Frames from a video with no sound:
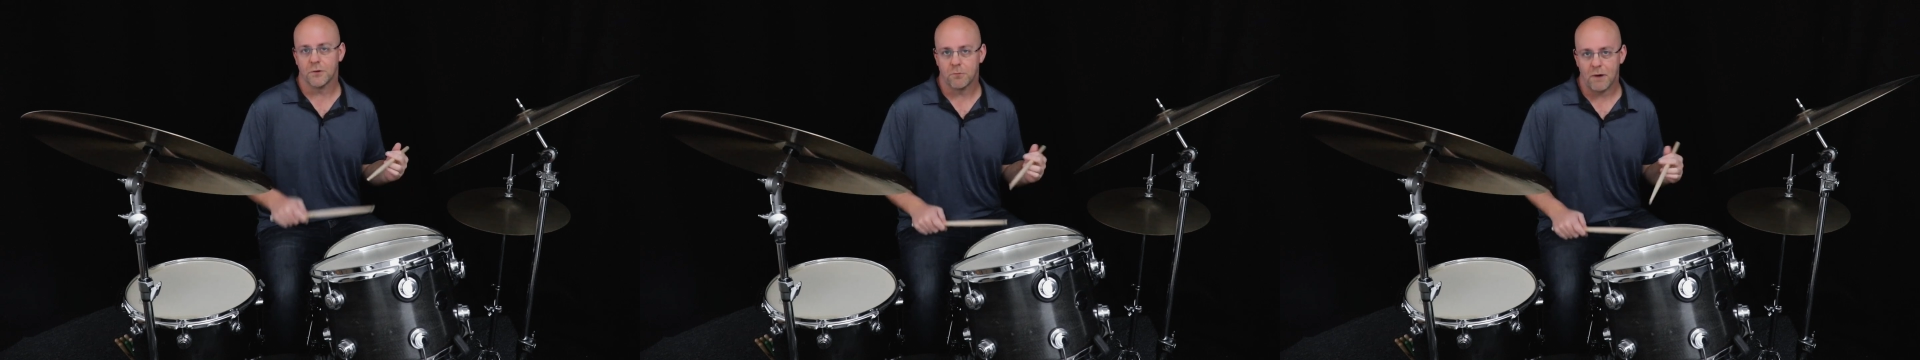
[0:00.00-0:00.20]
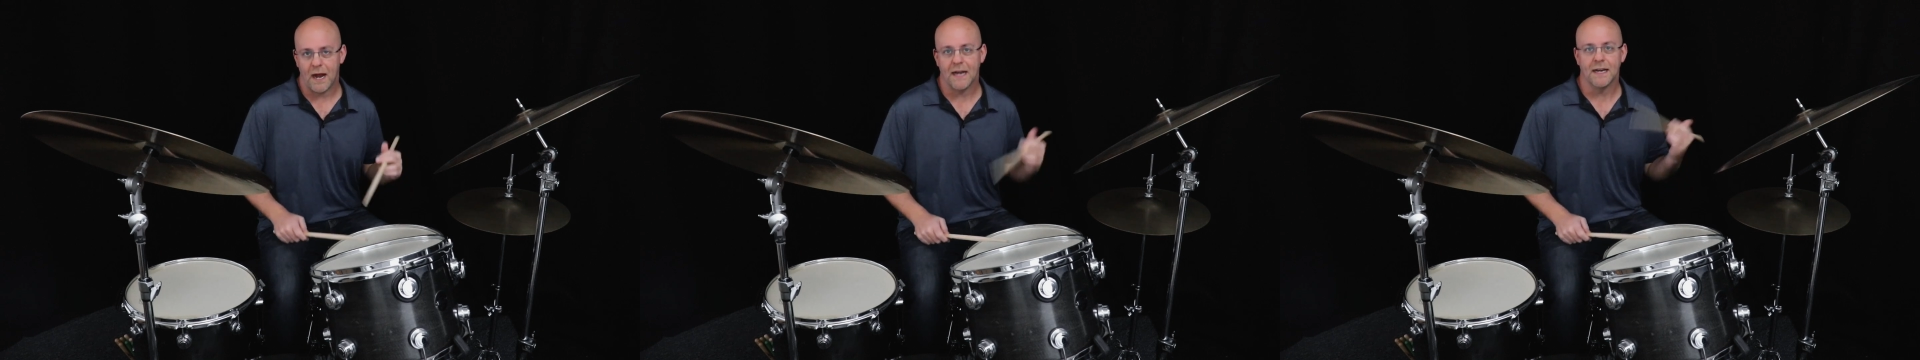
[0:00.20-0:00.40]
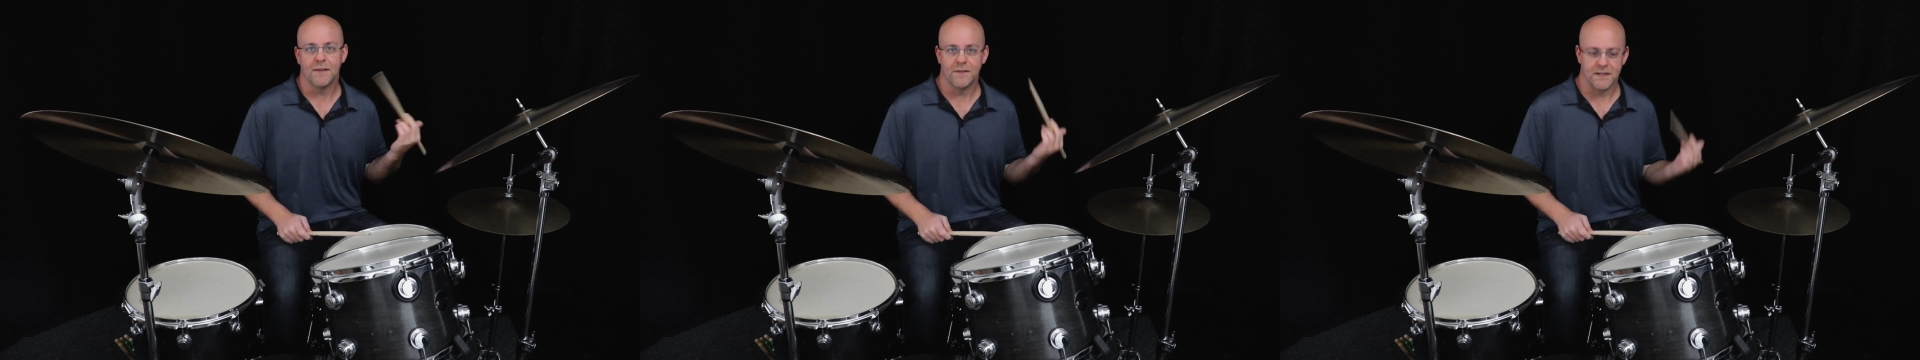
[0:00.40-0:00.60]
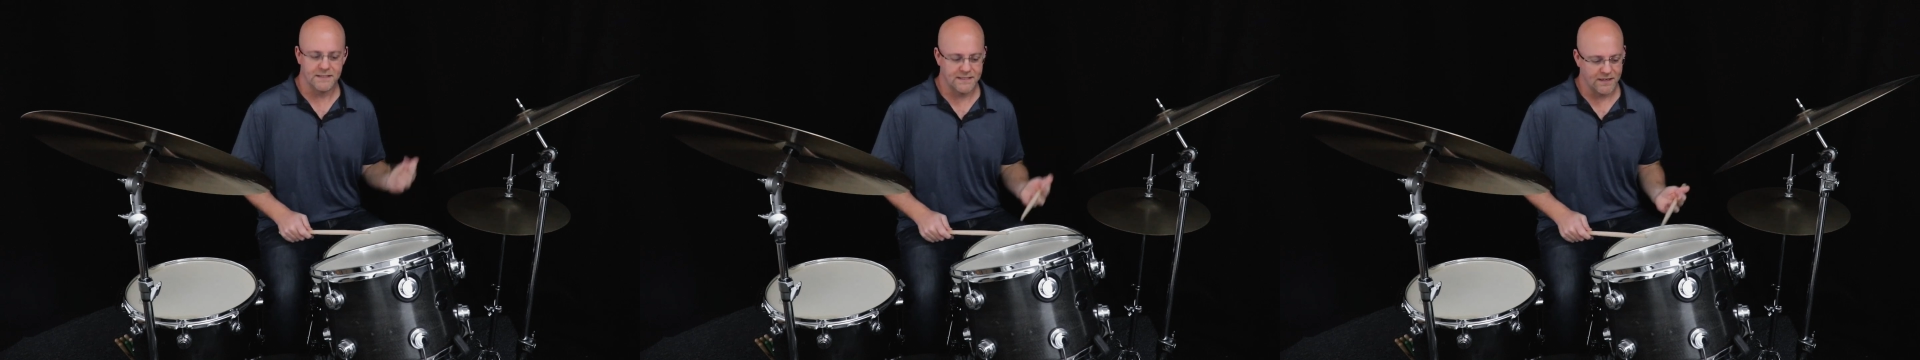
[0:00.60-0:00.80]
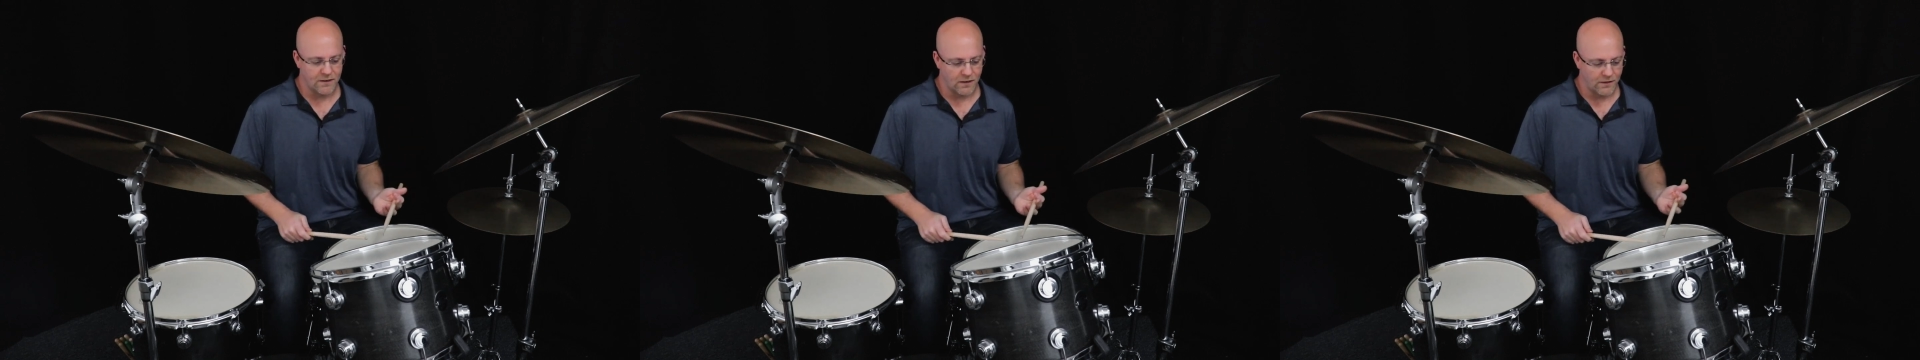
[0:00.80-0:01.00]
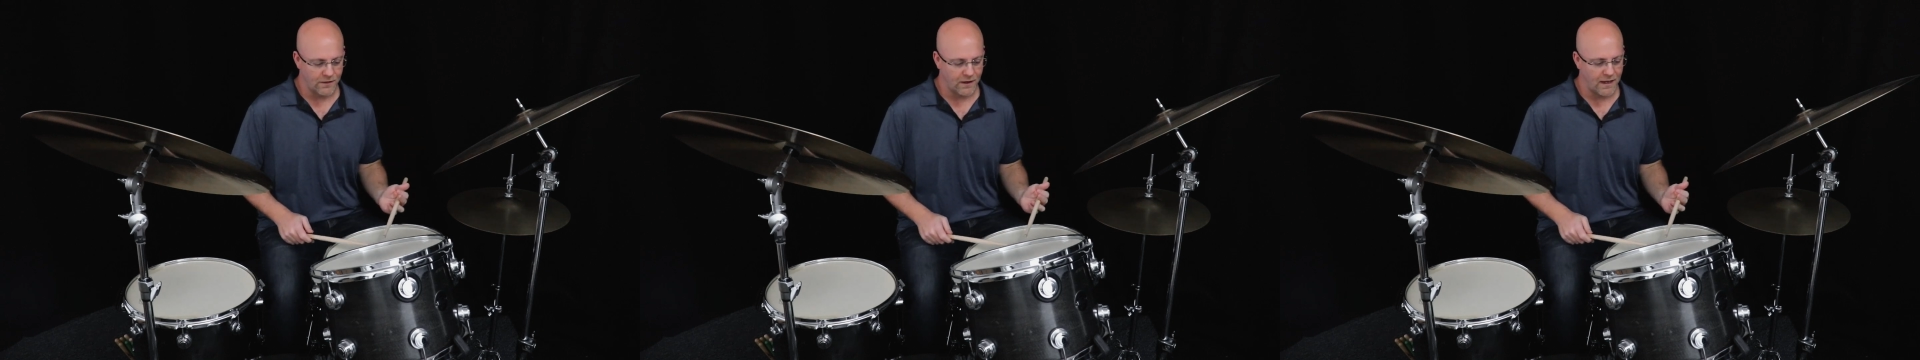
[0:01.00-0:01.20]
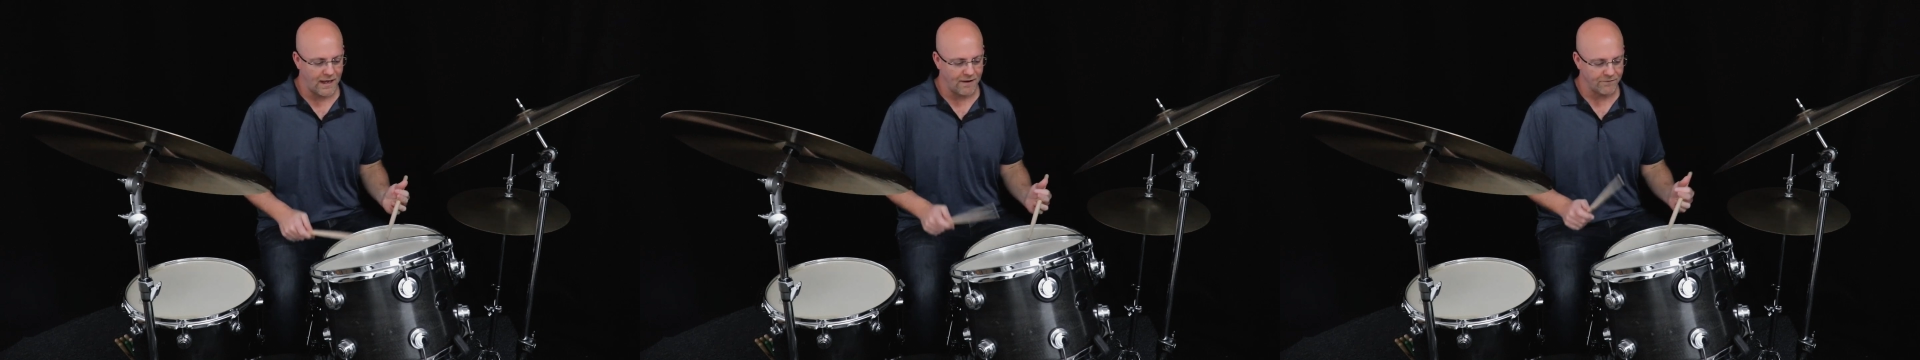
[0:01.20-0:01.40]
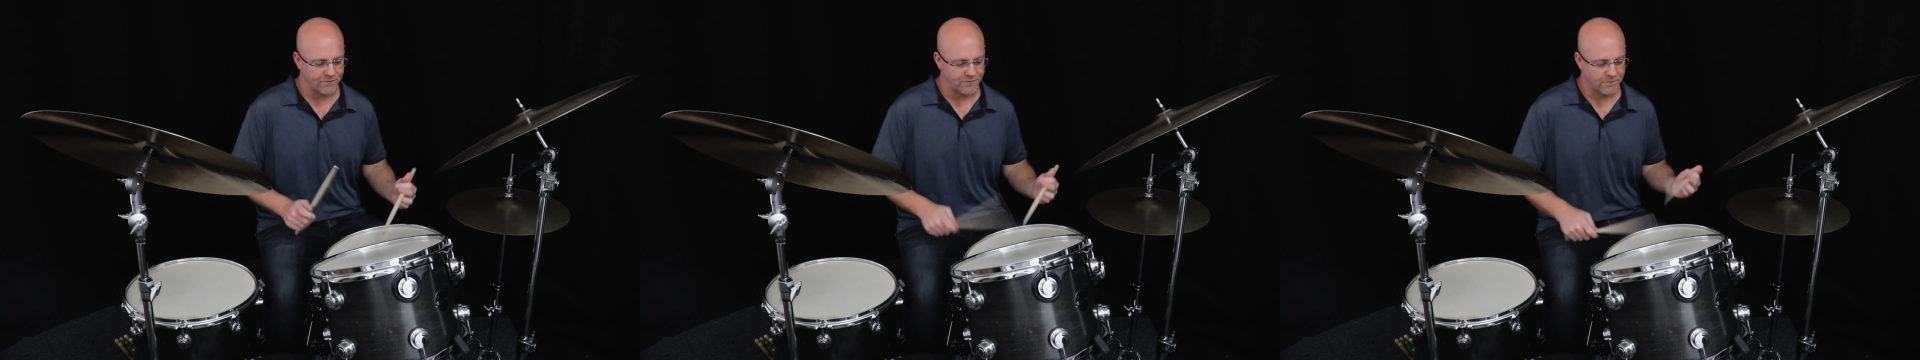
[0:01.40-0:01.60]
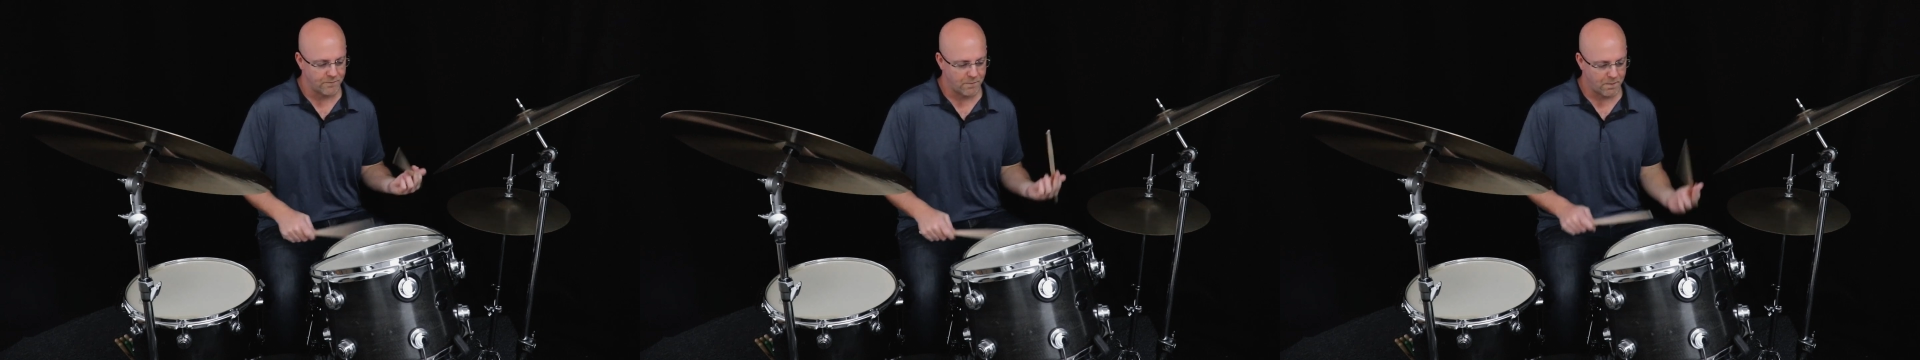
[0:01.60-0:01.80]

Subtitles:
right and then diddle the left.